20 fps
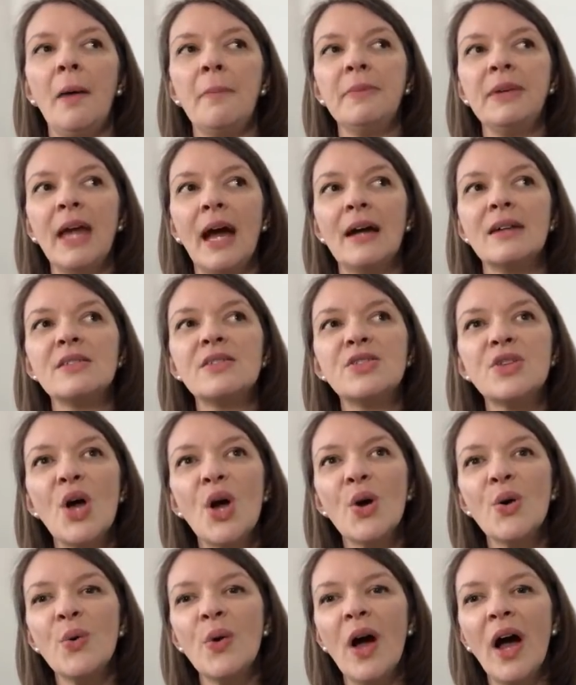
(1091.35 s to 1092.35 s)
Yeah,
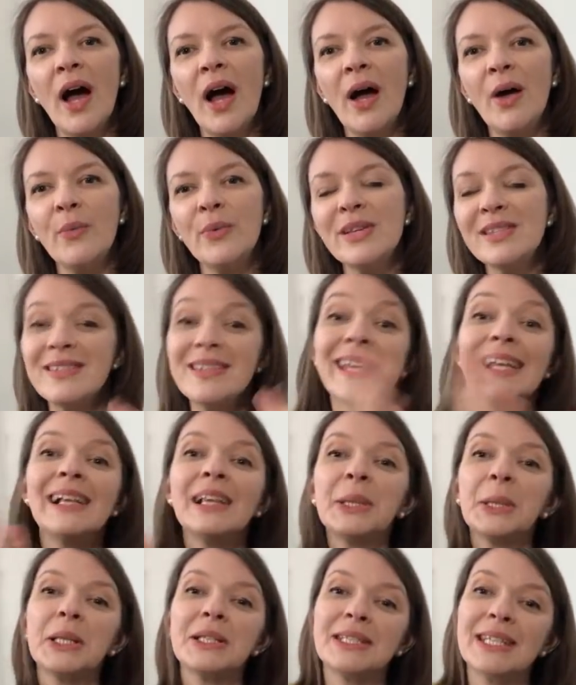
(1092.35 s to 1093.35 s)
so we
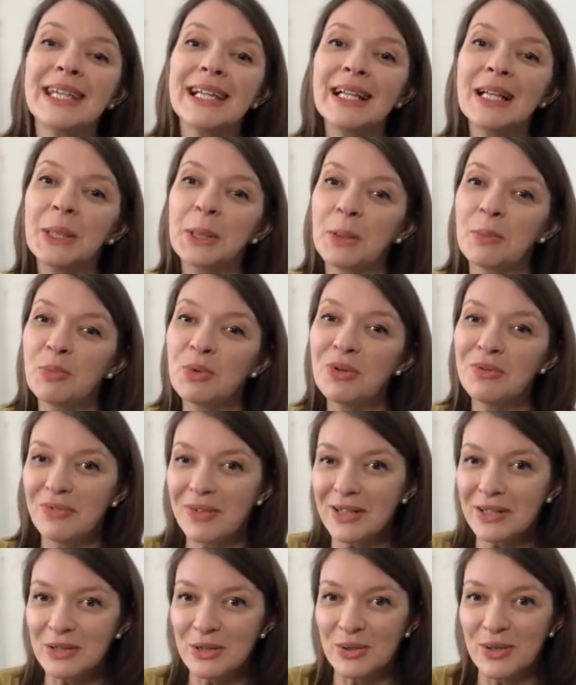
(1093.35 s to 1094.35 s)
sealed the deal, the
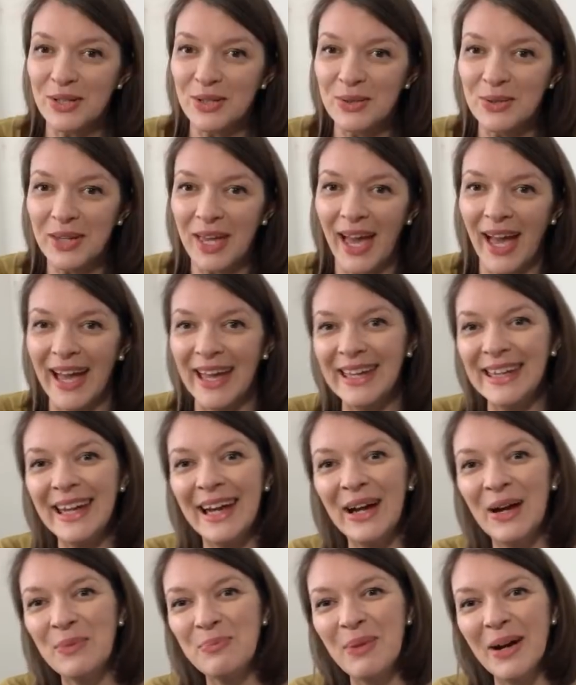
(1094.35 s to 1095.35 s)
moving to the UK,
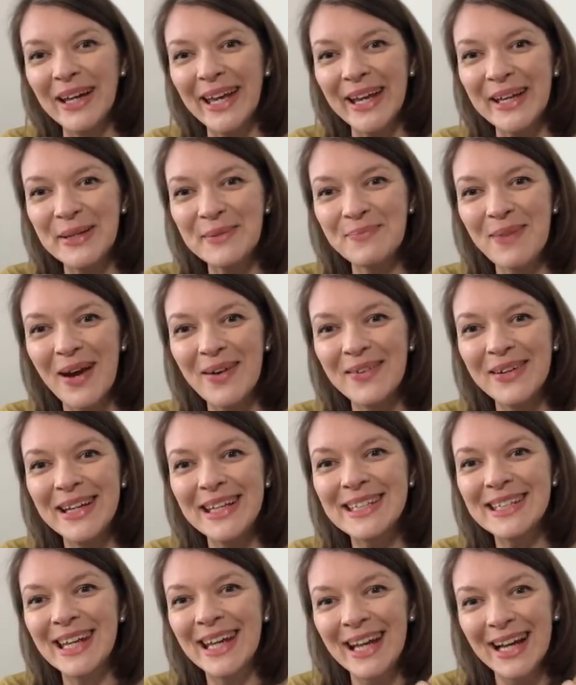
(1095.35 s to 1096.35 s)
by getting
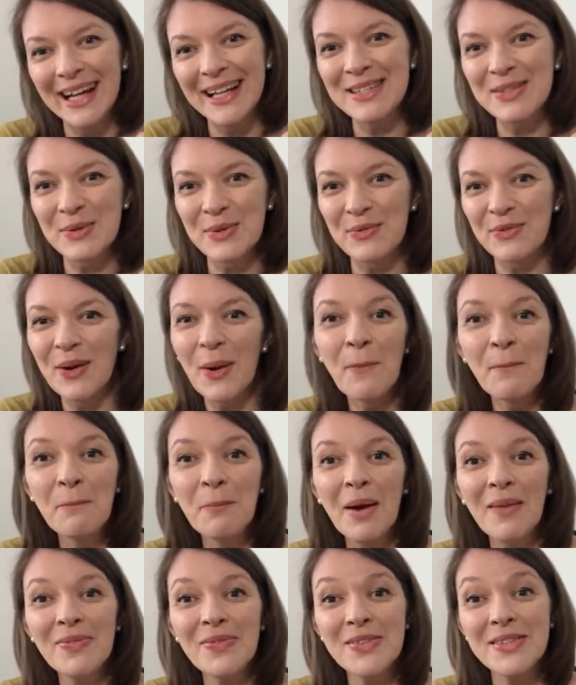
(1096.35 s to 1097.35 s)
married sort of
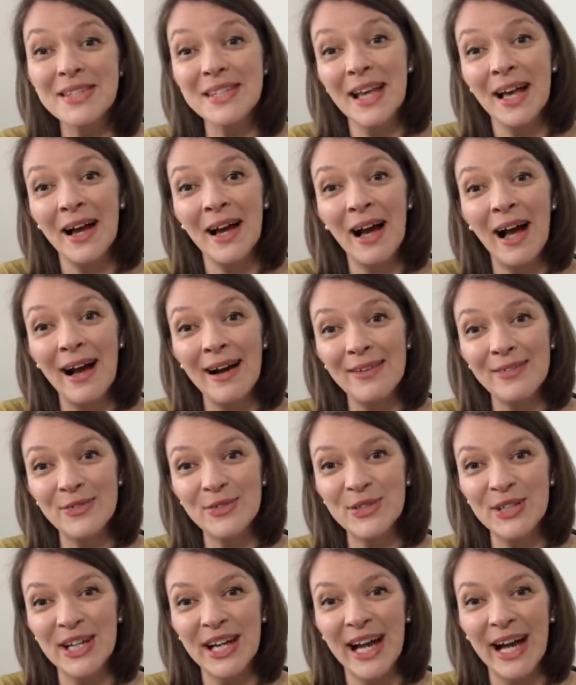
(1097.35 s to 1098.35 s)
months
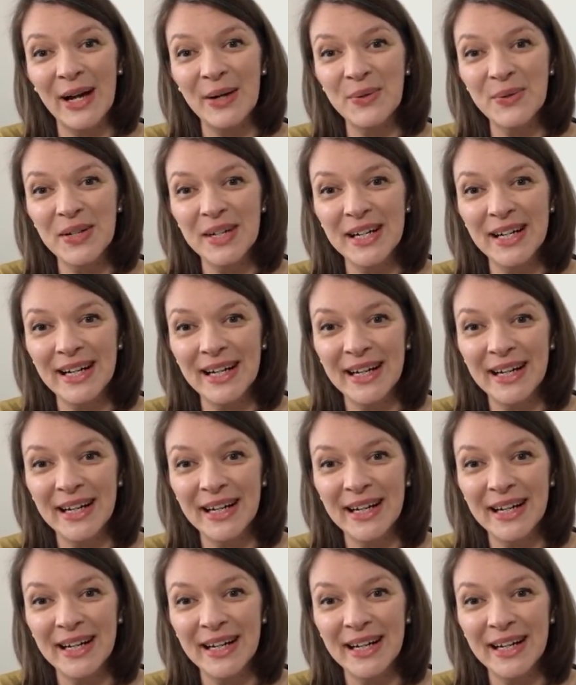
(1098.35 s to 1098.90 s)
after our